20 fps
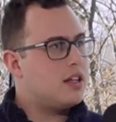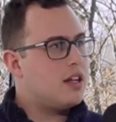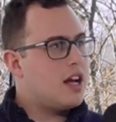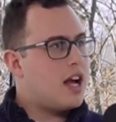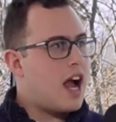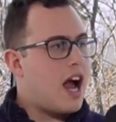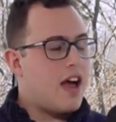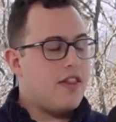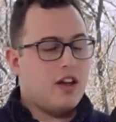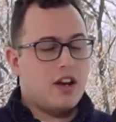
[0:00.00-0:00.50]

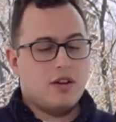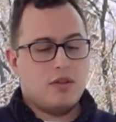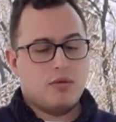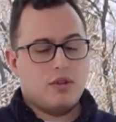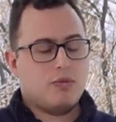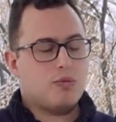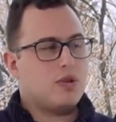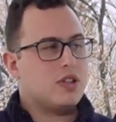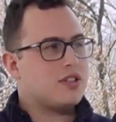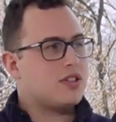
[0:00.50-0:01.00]
And then
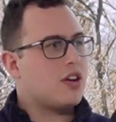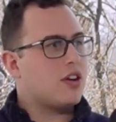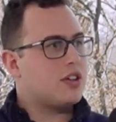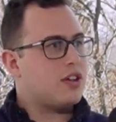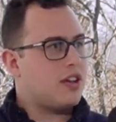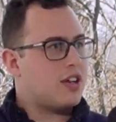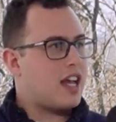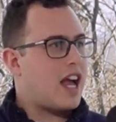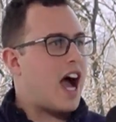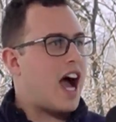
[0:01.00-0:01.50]
what's called your
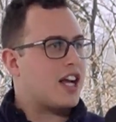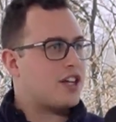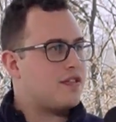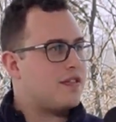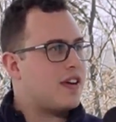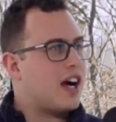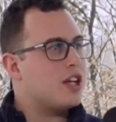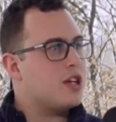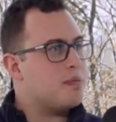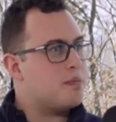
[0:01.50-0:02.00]
cash
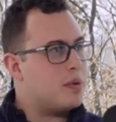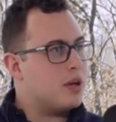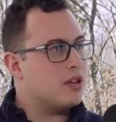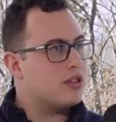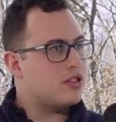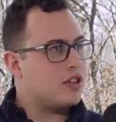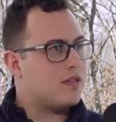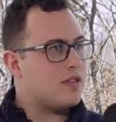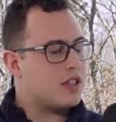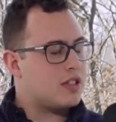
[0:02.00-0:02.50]
value builds
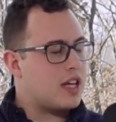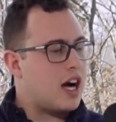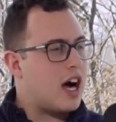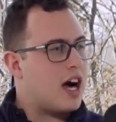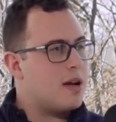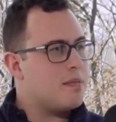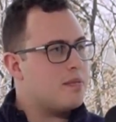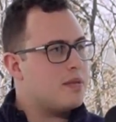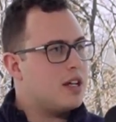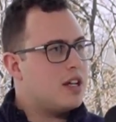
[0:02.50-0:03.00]
over
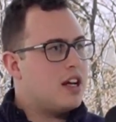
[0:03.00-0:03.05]
time.